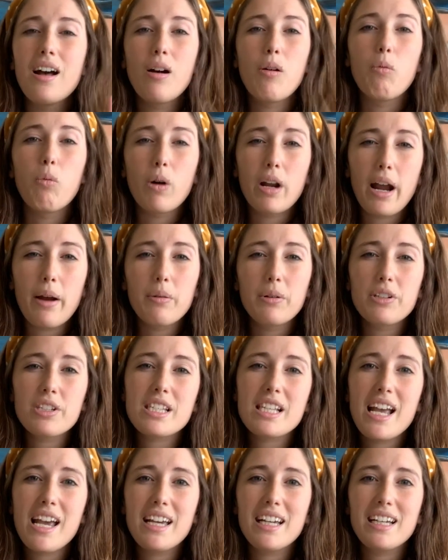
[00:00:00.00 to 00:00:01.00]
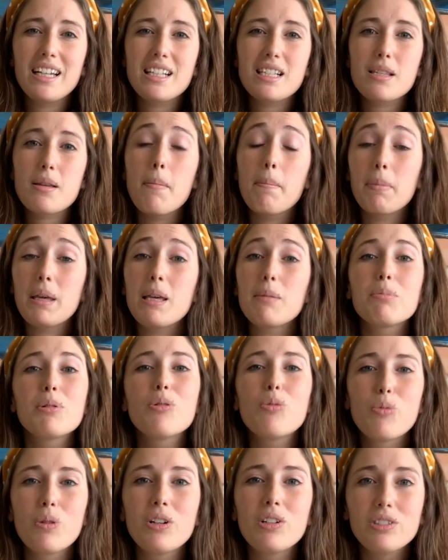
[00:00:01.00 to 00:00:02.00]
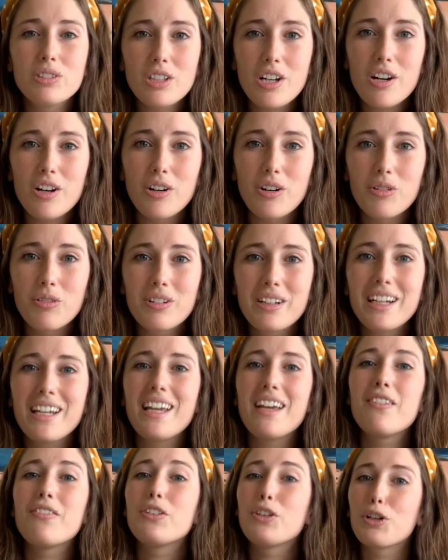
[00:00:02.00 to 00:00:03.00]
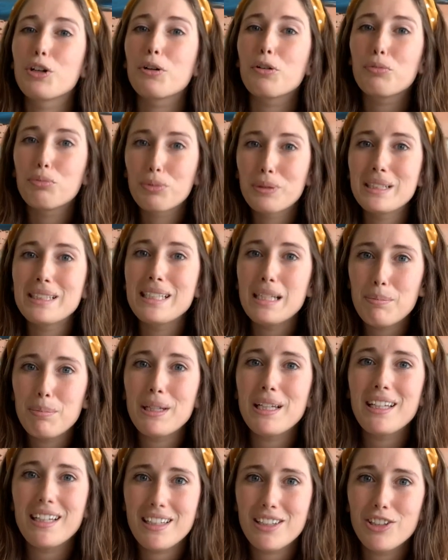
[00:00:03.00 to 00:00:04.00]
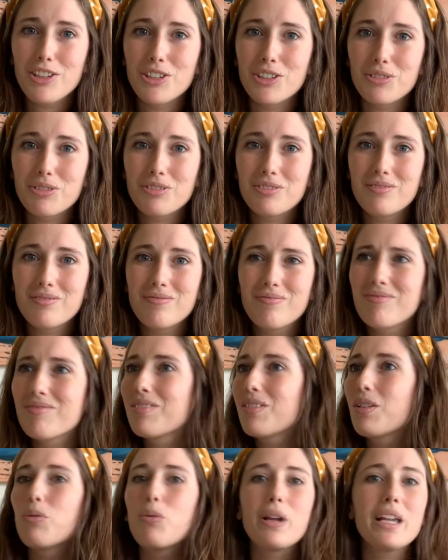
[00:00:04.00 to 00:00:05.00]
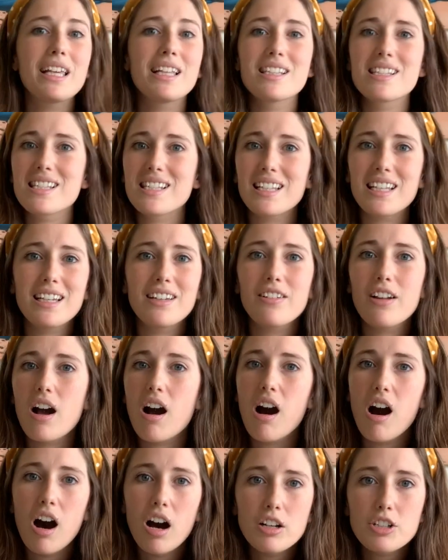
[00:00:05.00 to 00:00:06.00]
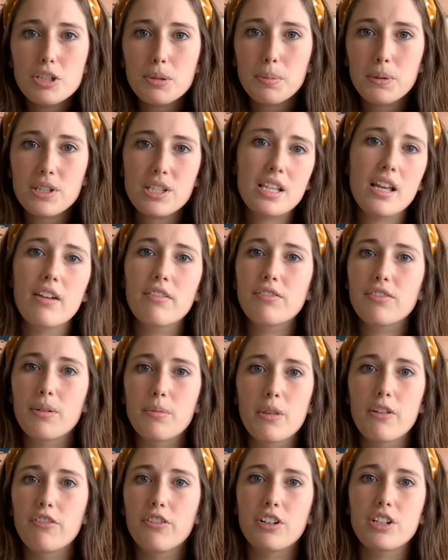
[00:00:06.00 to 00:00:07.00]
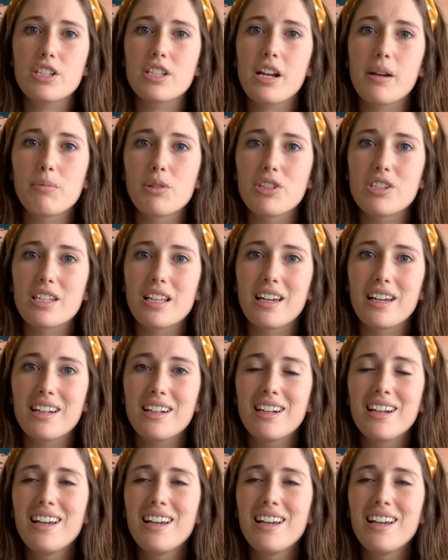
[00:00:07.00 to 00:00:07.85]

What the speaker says: What I will say is people will know if you're really being you. We can see it 100% from the first time you see it.